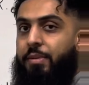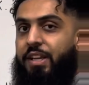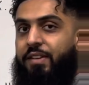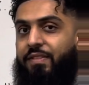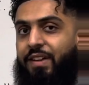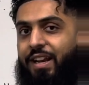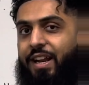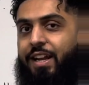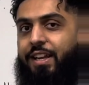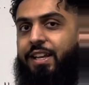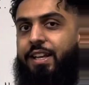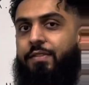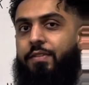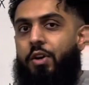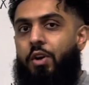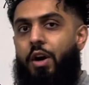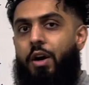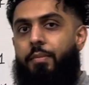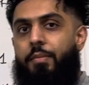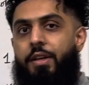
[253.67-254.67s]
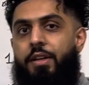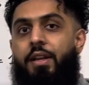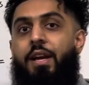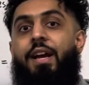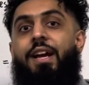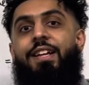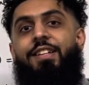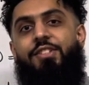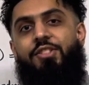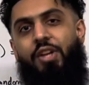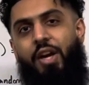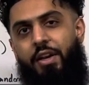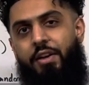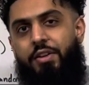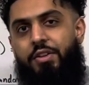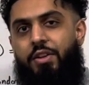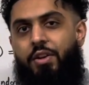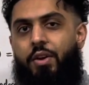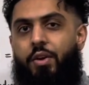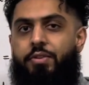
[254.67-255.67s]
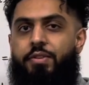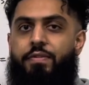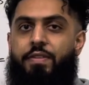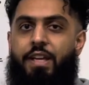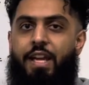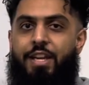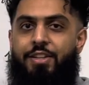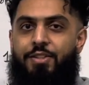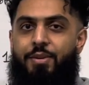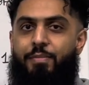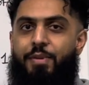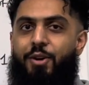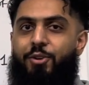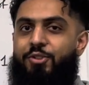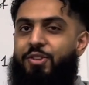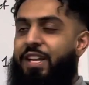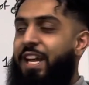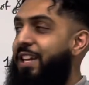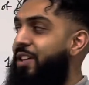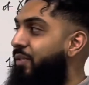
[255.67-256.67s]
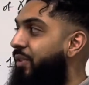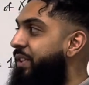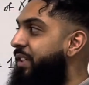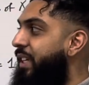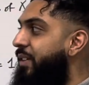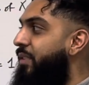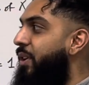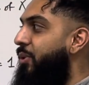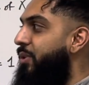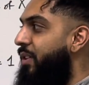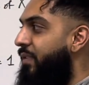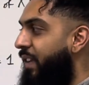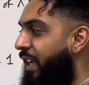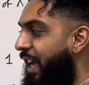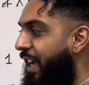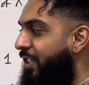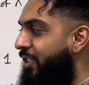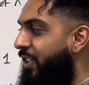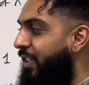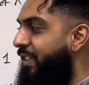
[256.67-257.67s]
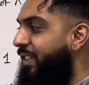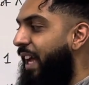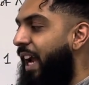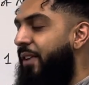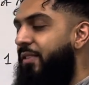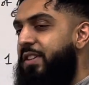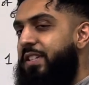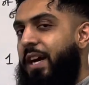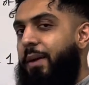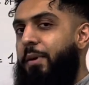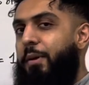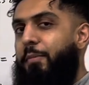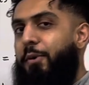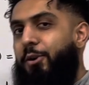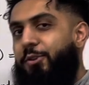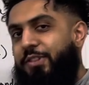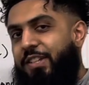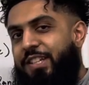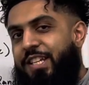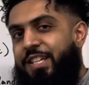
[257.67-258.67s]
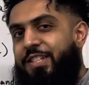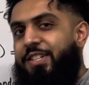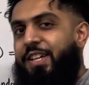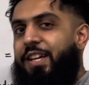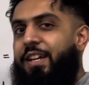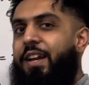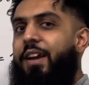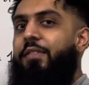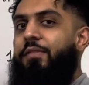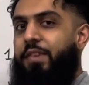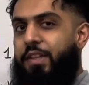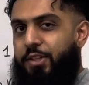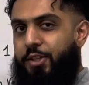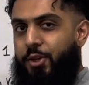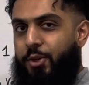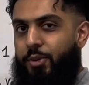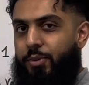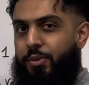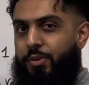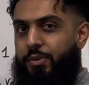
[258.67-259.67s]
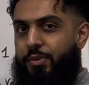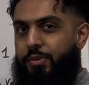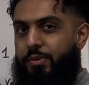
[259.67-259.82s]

leave a like, leave a comment, turn on your notification bell so that you receive notifications every time I post a teaching video.